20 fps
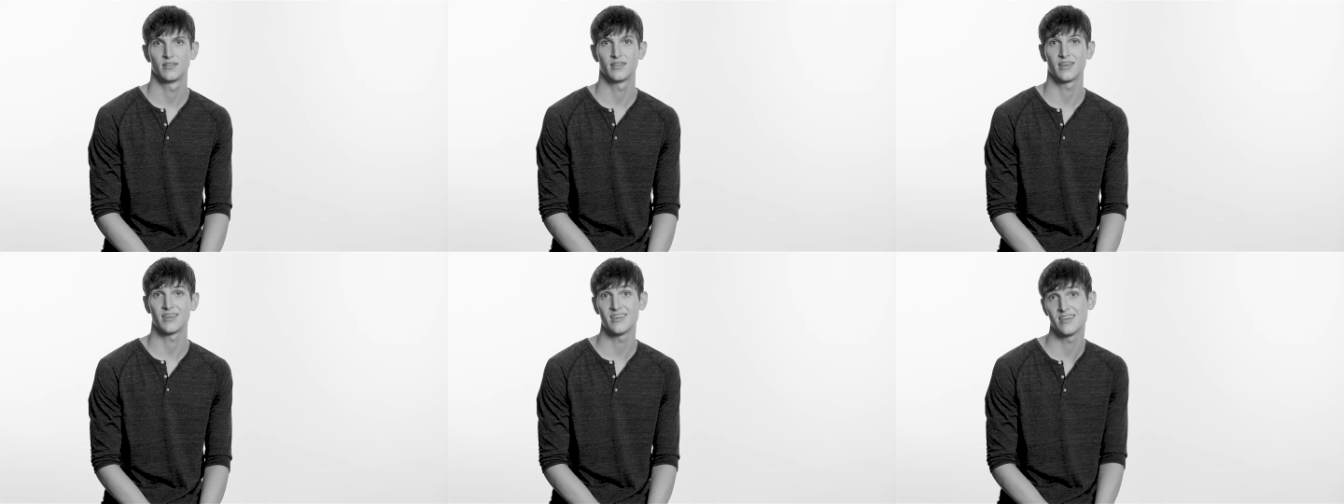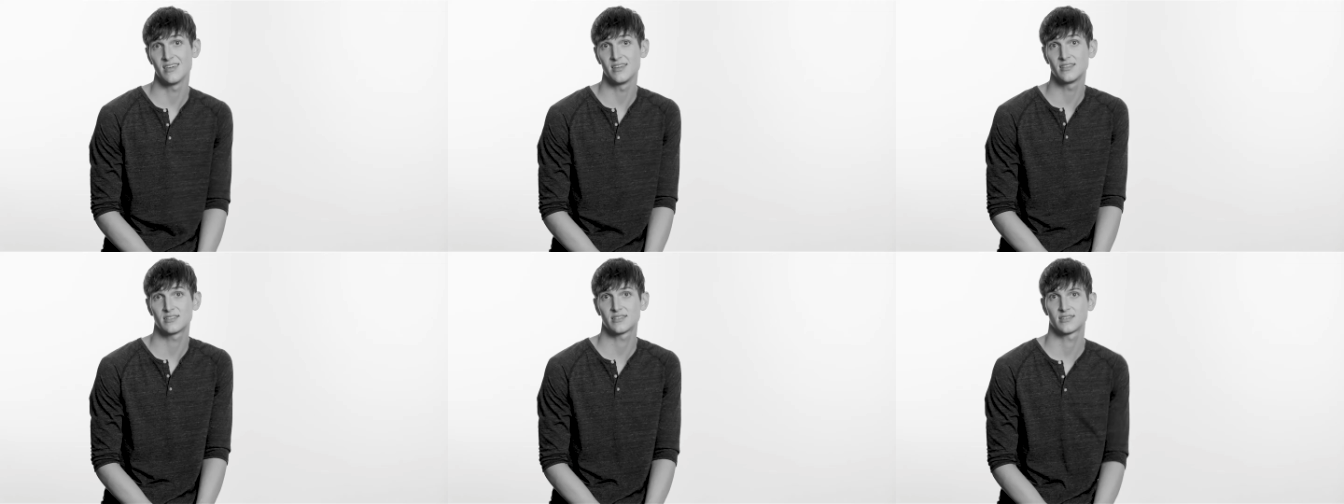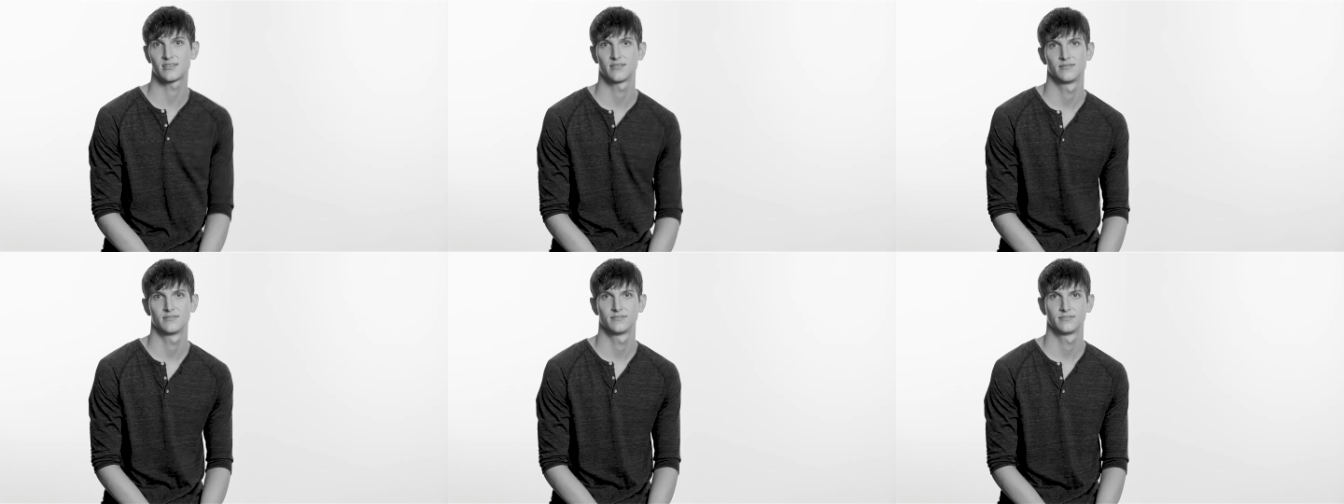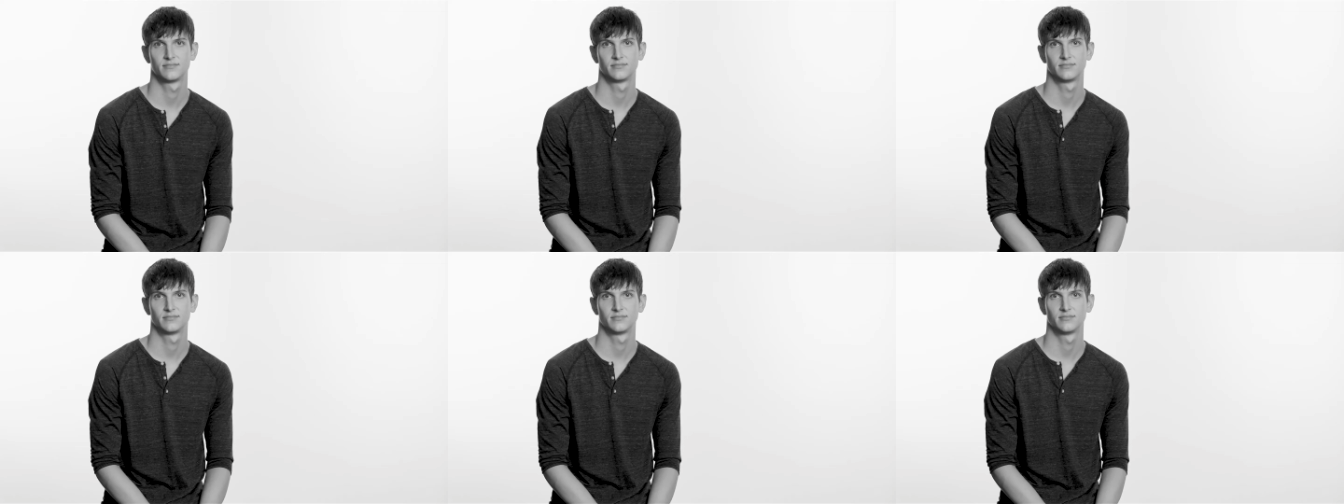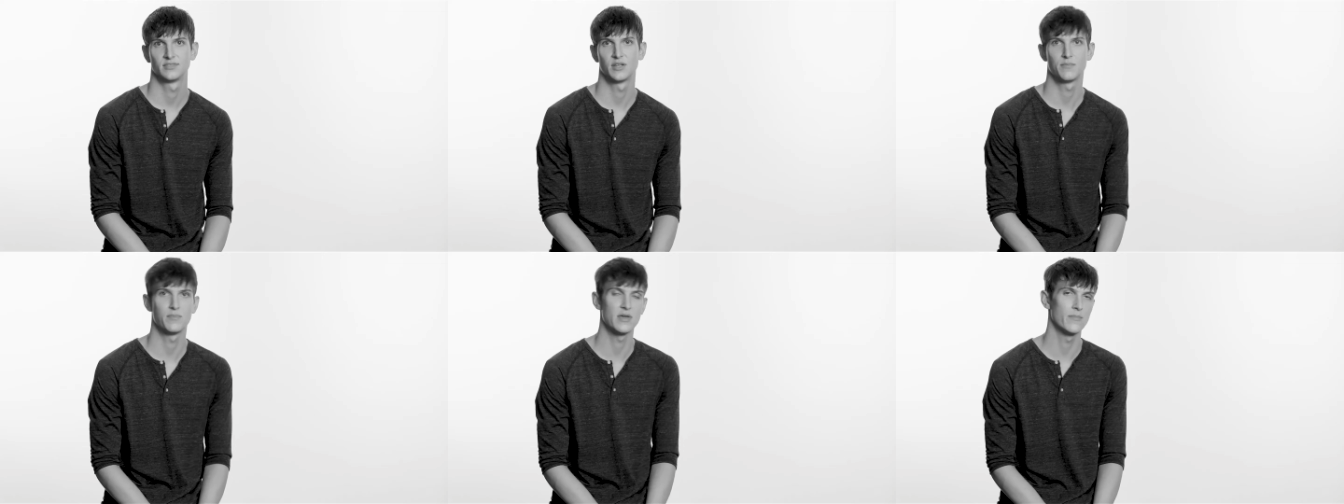The heat,
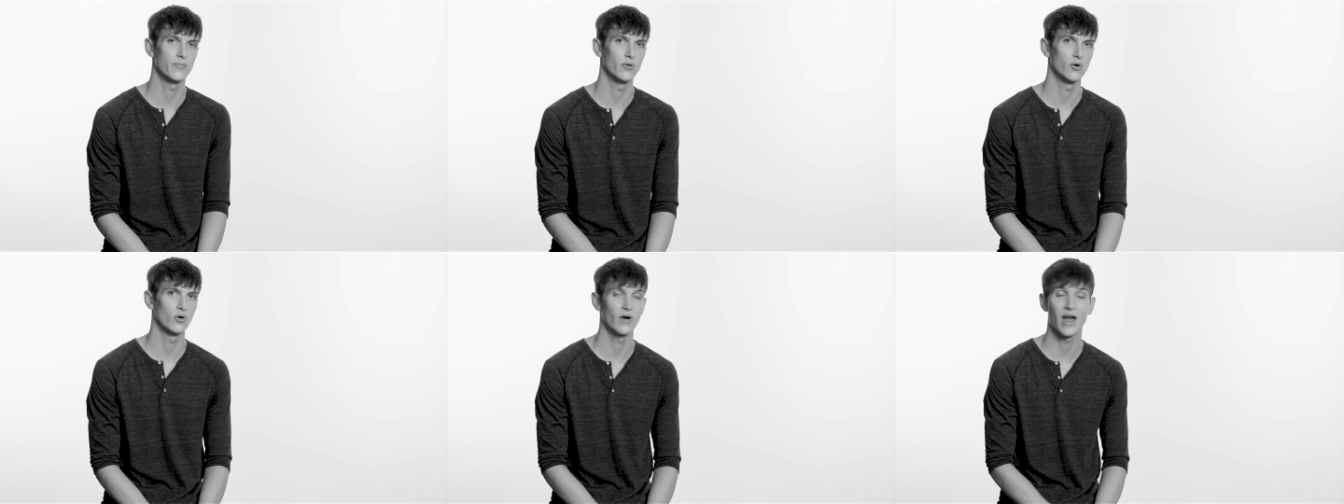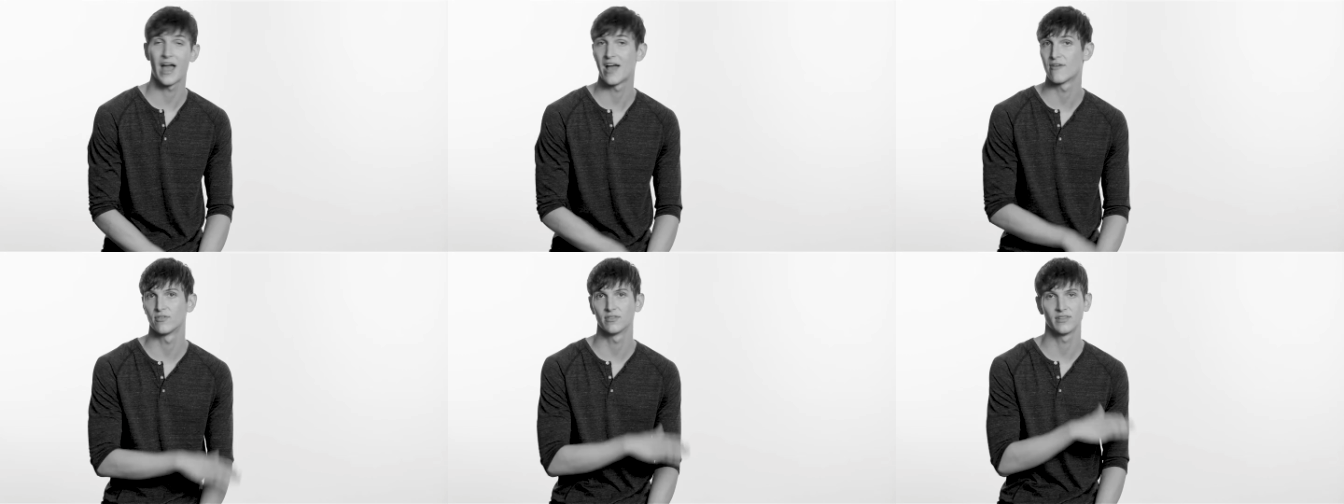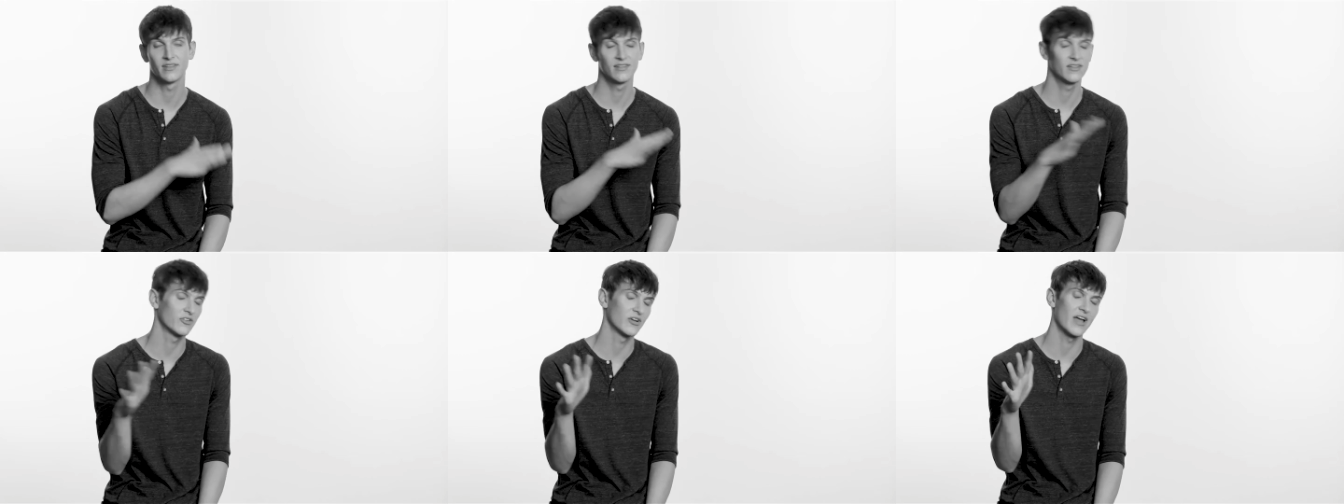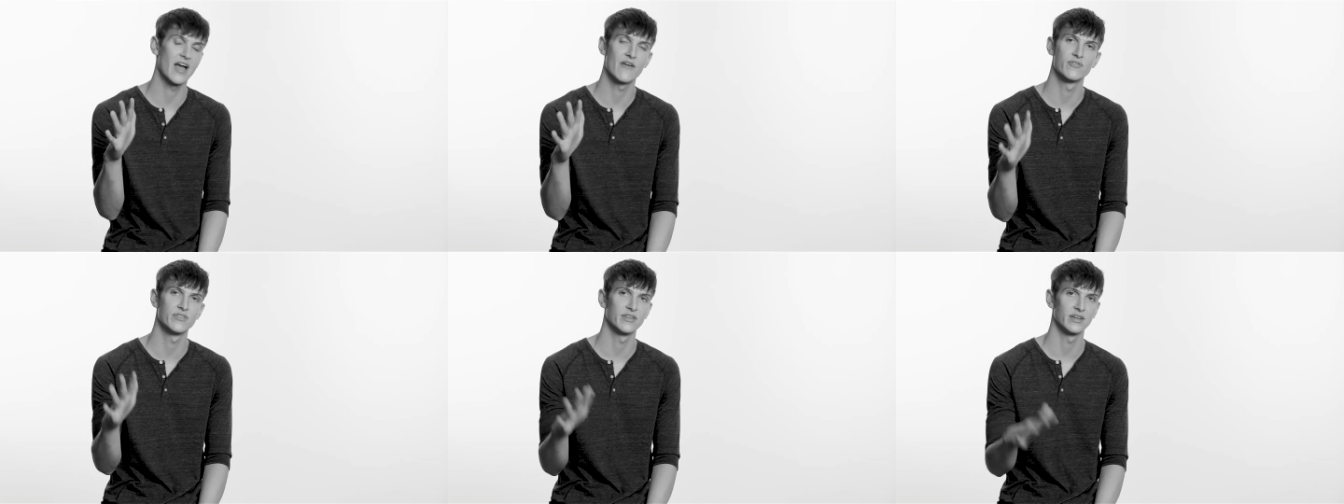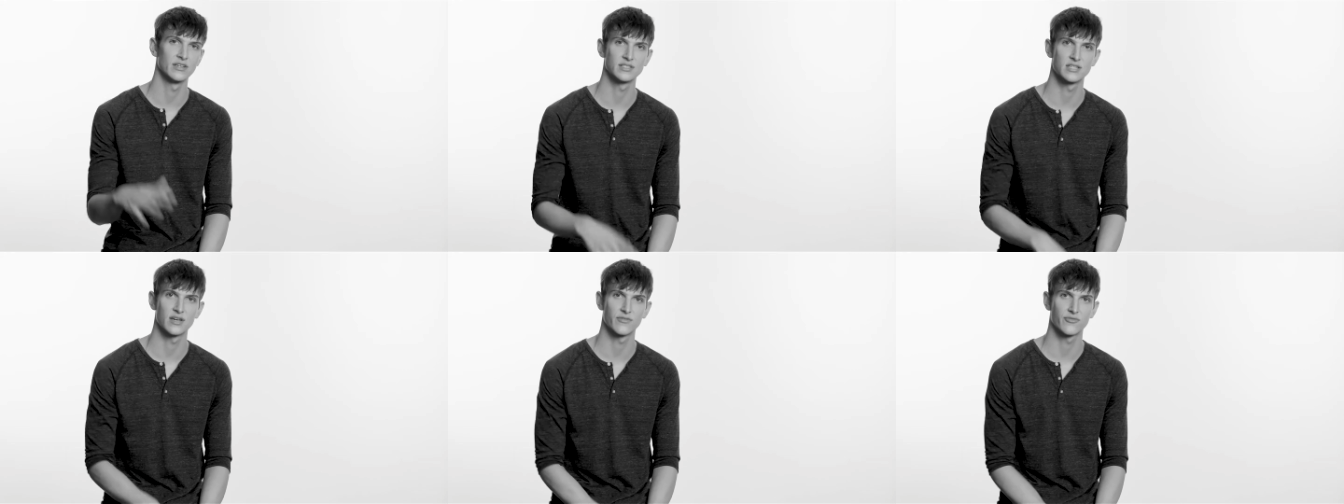the people, ev literally
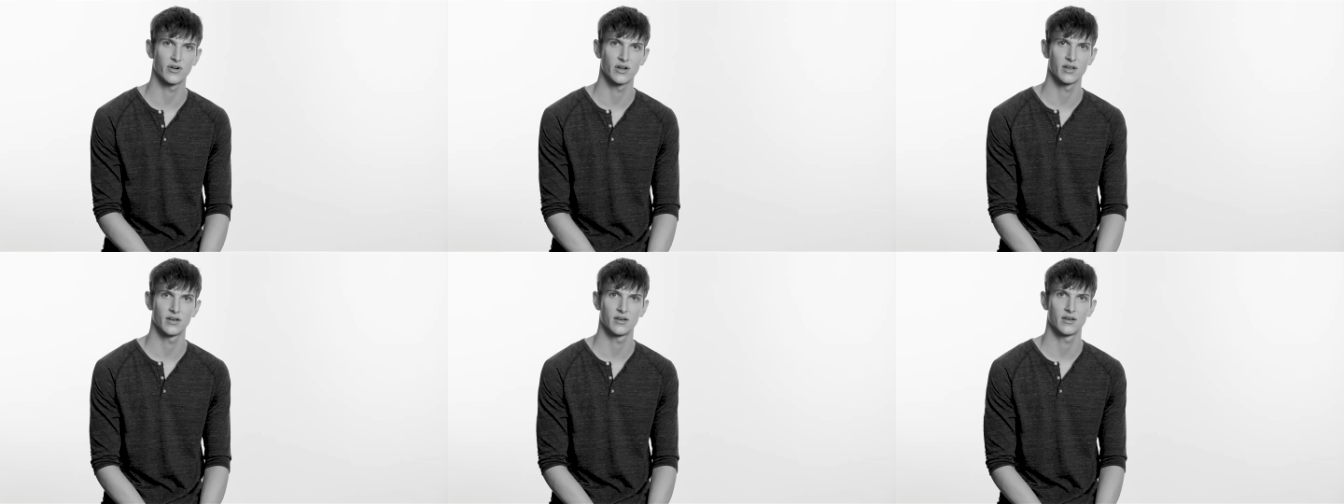everything is different.